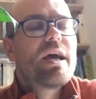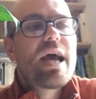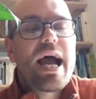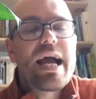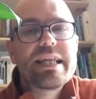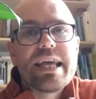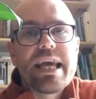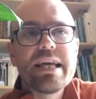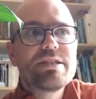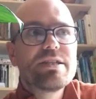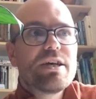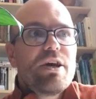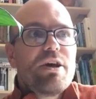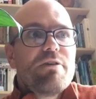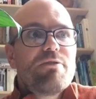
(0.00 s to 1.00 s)
And yet,
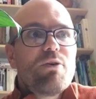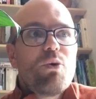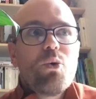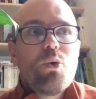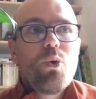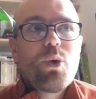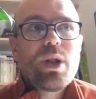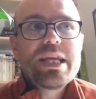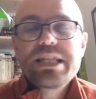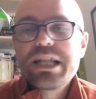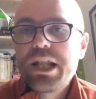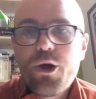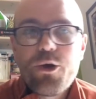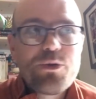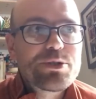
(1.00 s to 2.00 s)
for all his
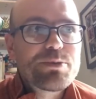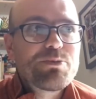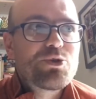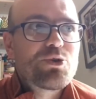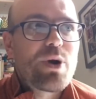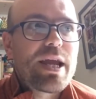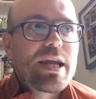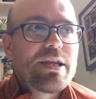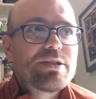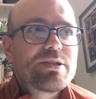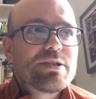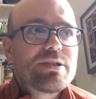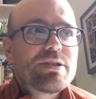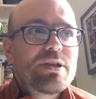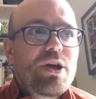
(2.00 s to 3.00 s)
loathsome
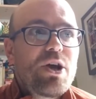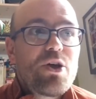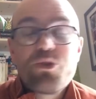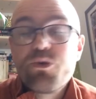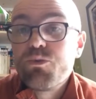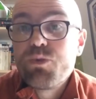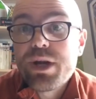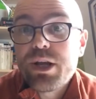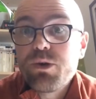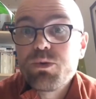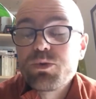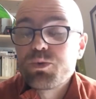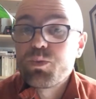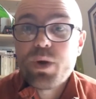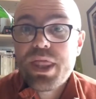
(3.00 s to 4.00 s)
traits, the
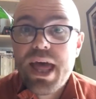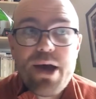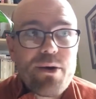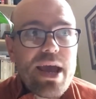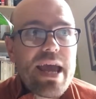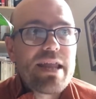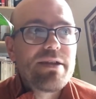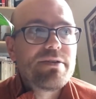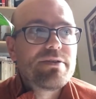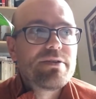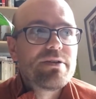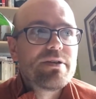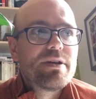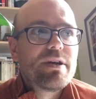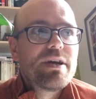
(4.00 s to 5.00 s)
wriggles without end,
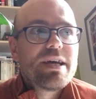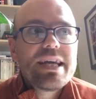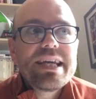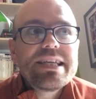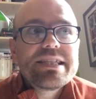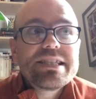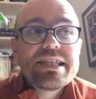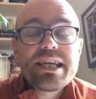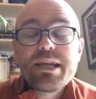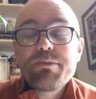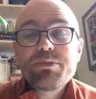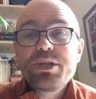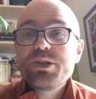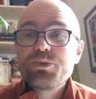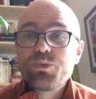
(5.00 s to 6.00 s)
it seems his